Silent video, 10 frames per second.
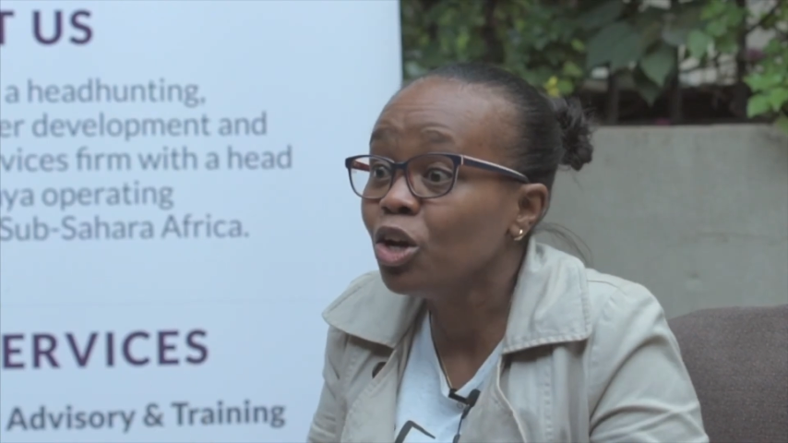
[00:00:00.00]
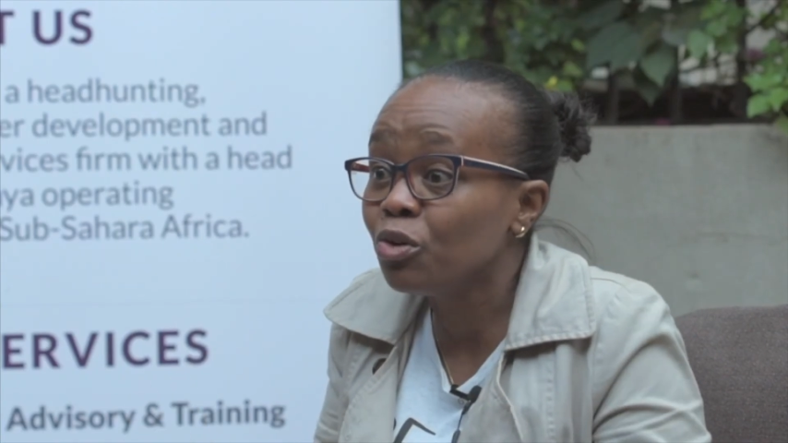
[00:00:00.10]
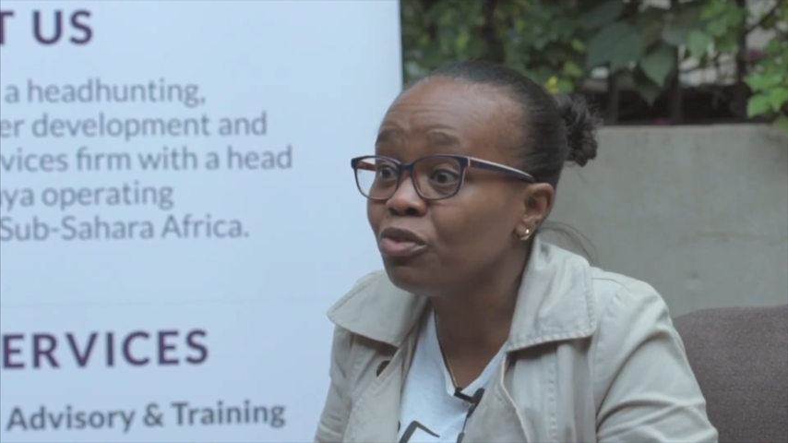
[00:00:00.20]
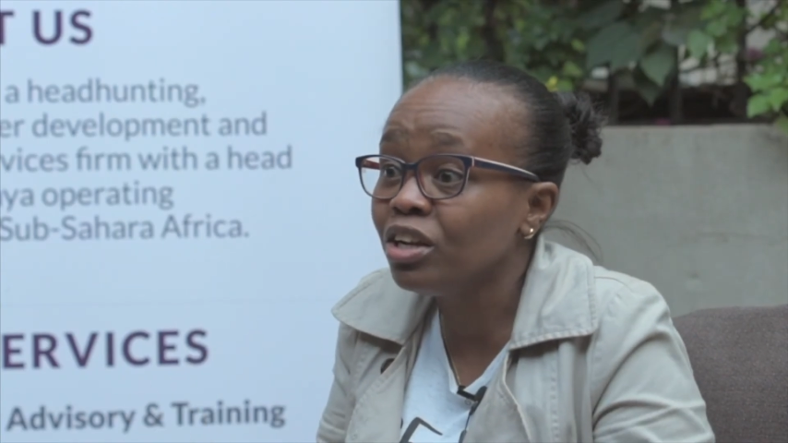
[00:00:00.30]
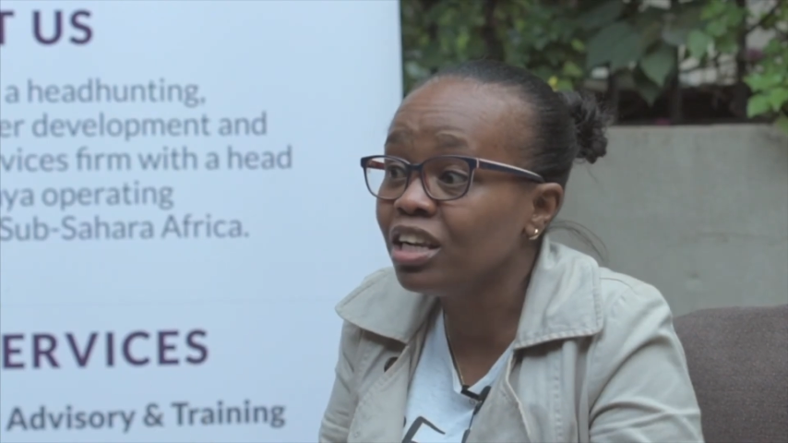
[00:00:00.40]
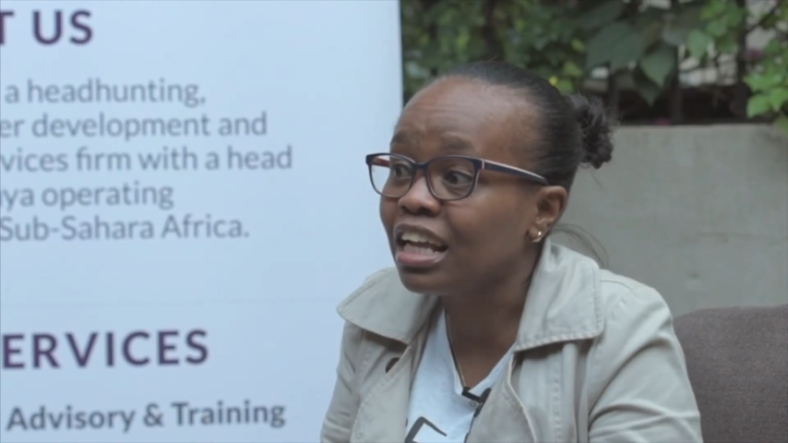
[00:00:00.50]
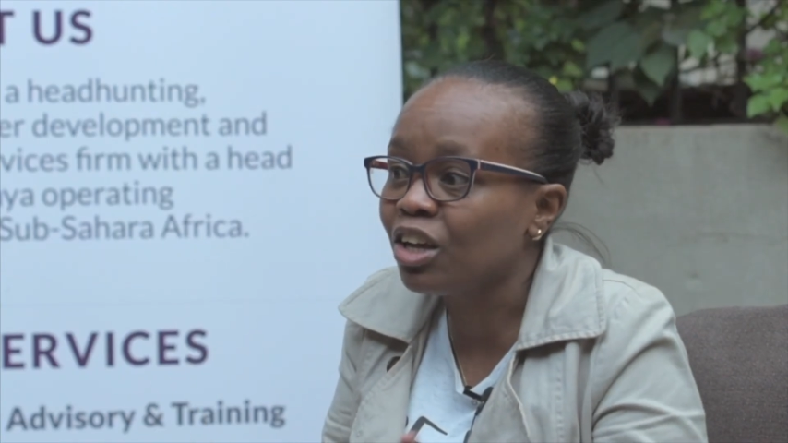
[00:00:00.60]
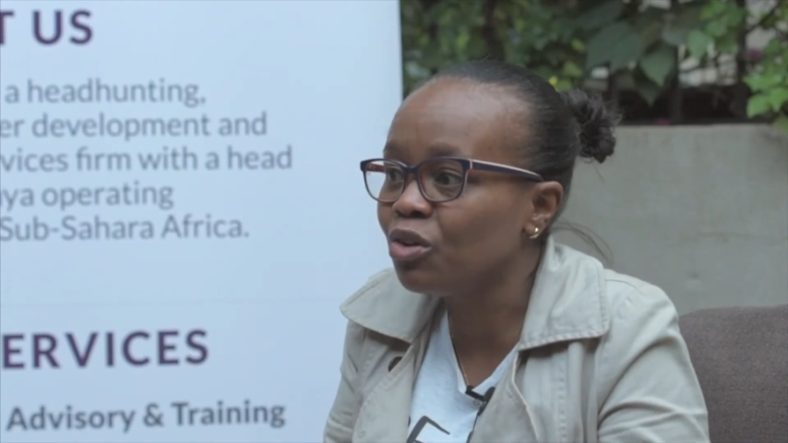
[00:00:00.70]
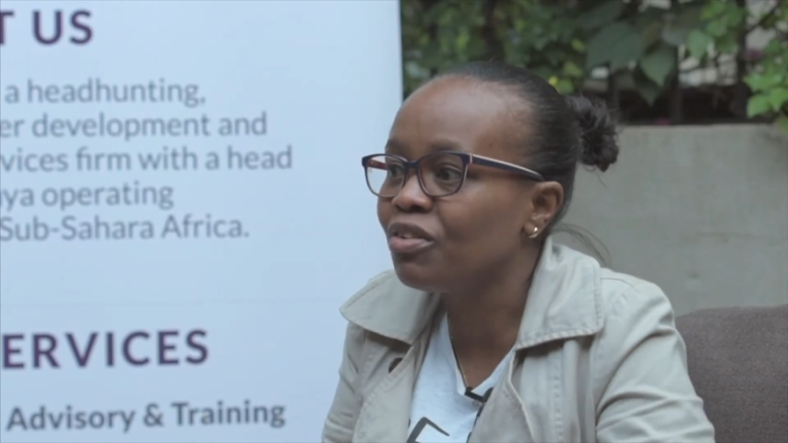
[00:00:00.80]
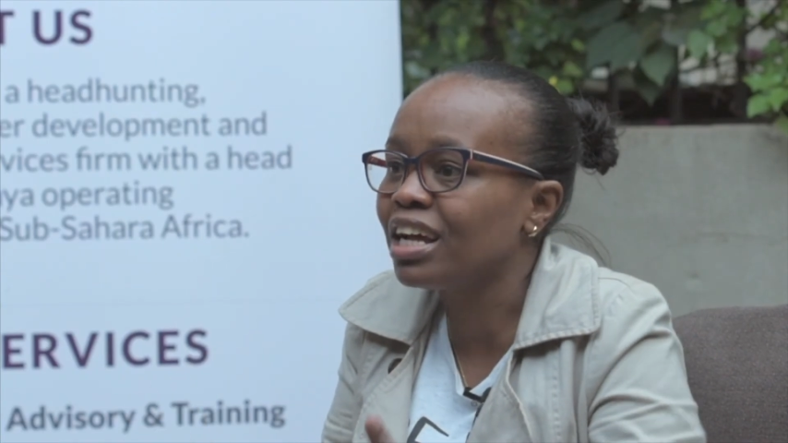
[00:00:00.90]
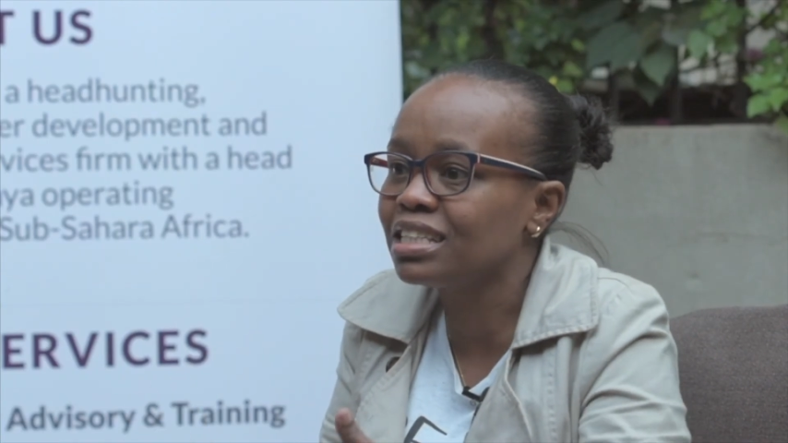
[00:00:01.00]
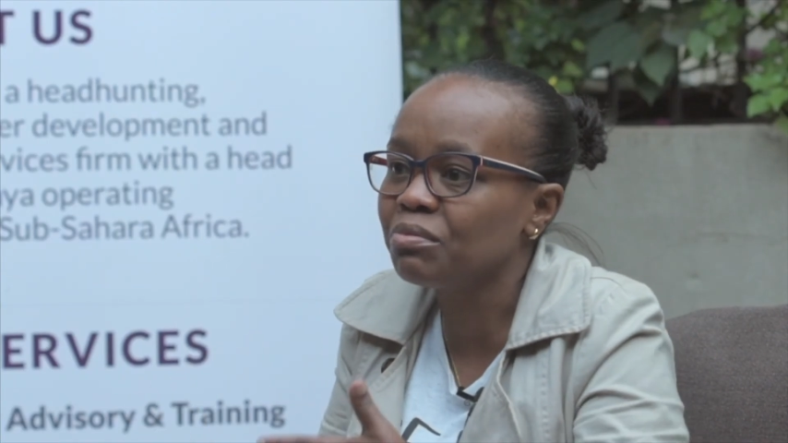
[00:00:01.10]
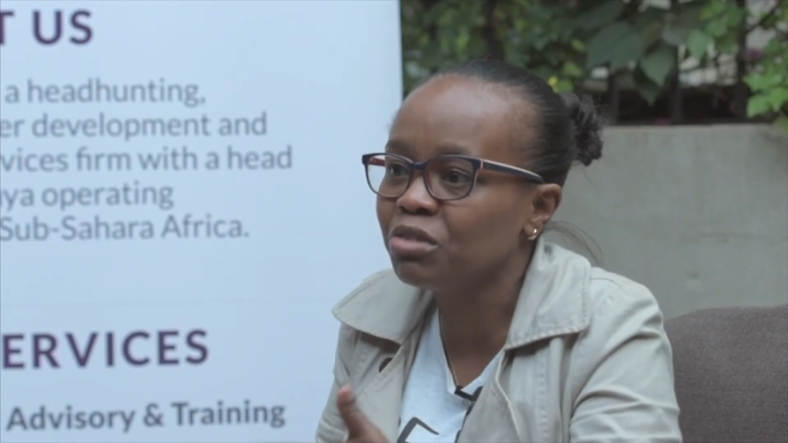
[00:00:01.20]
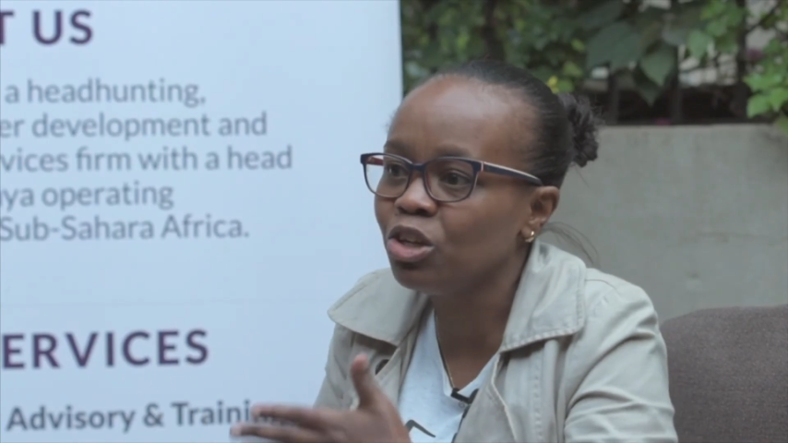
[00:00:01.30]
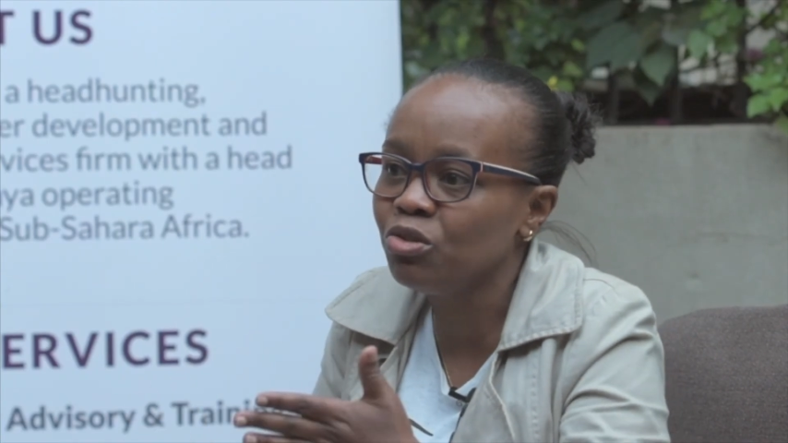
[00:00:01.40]
You feel like you've learned
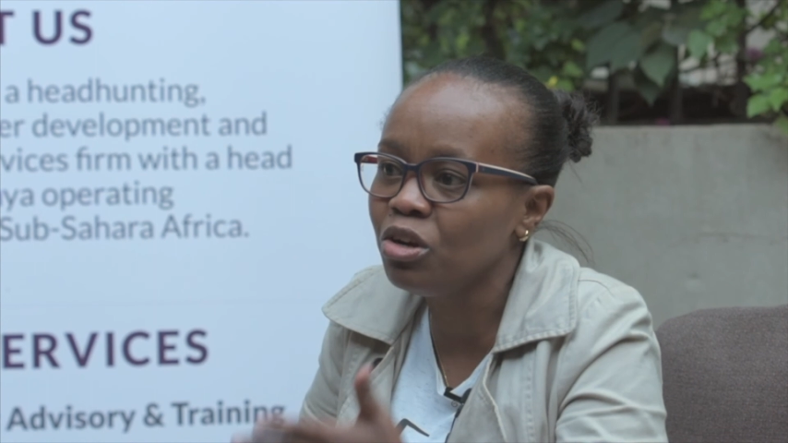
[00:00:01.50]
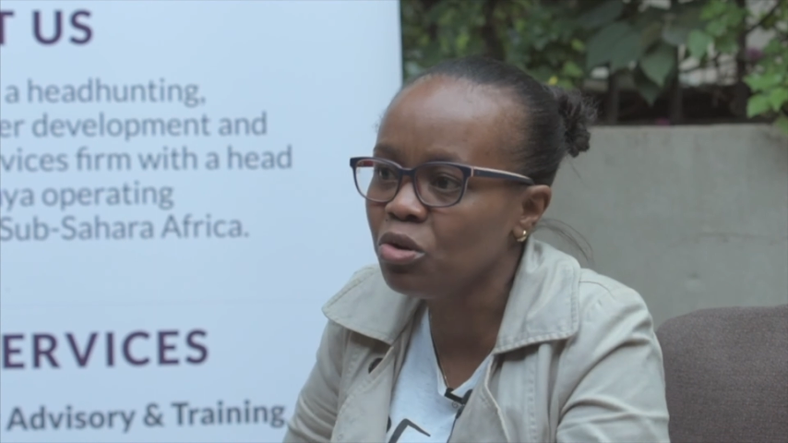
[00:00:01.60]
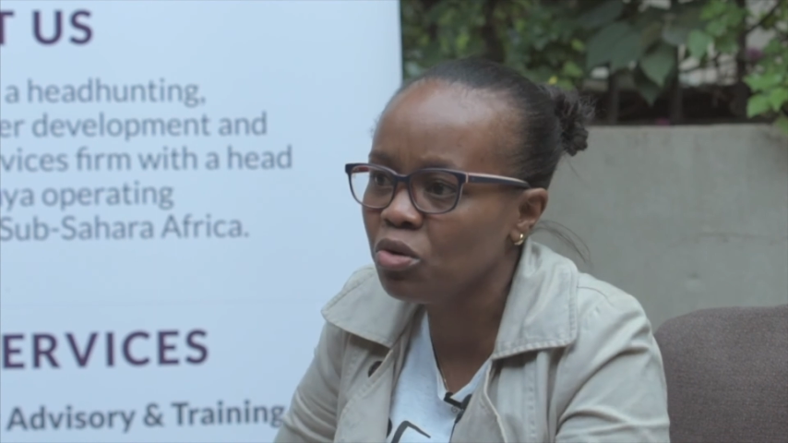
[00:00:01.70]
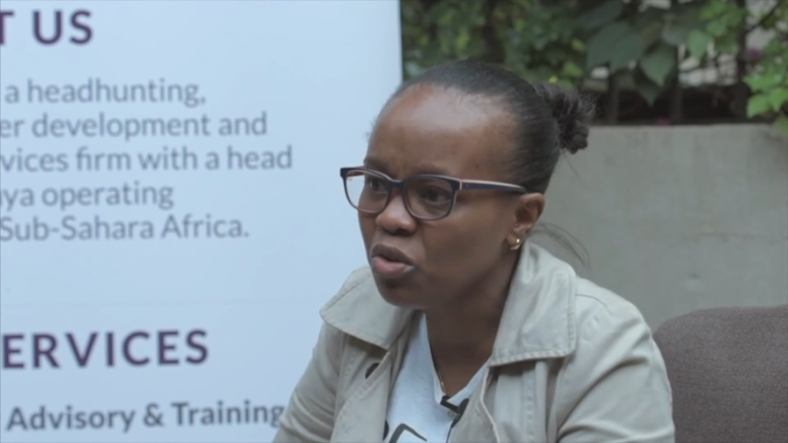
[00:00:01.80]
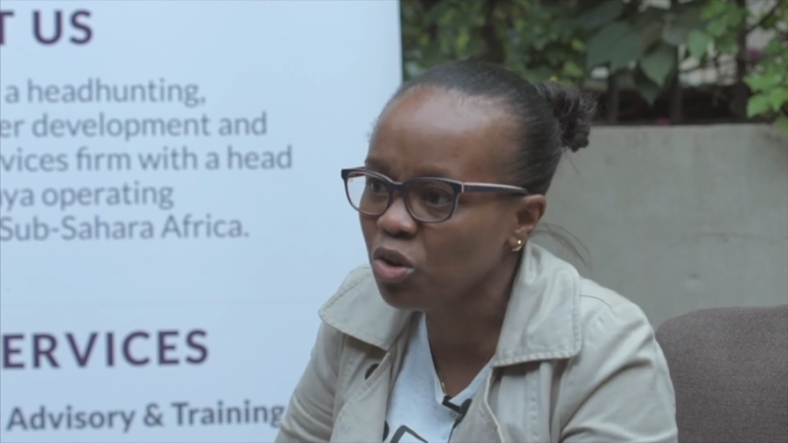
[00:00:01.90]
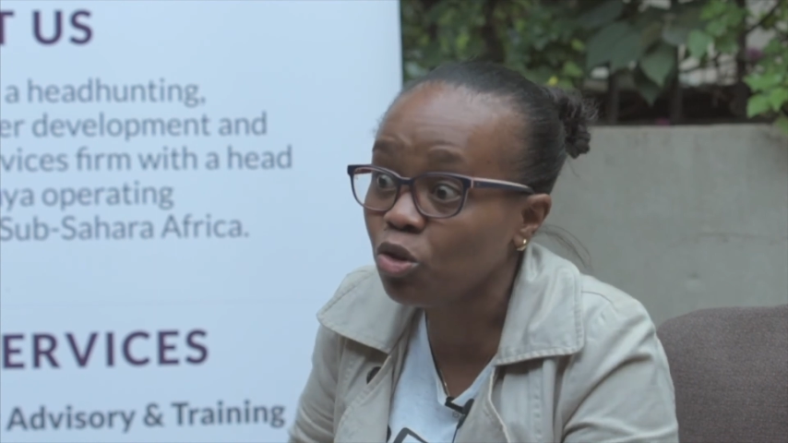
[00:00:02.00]
something you didn't know.